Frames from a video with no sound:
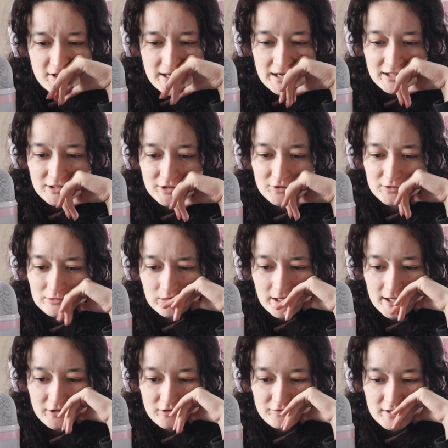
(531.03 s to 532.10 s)
you got a good look
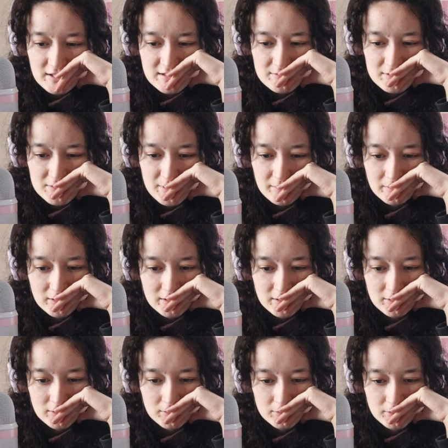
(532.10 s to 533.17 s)
at your face, so it's probably
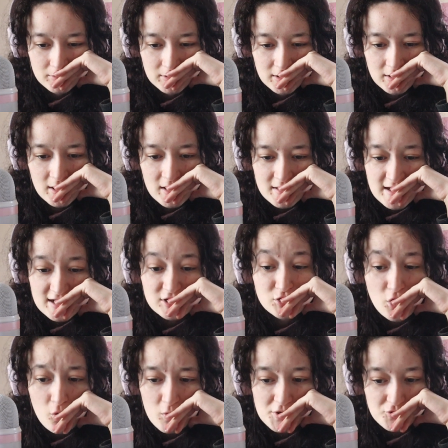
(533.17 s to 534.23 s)
gonna know who you are. There's
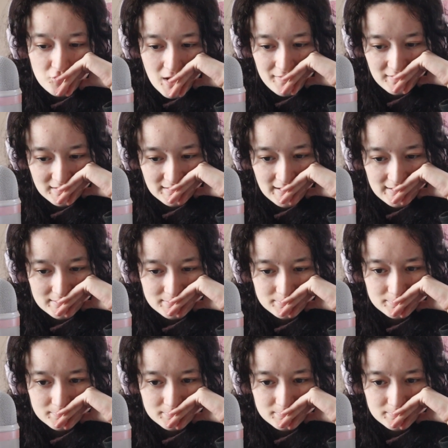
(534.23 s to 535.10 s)
no one driving that.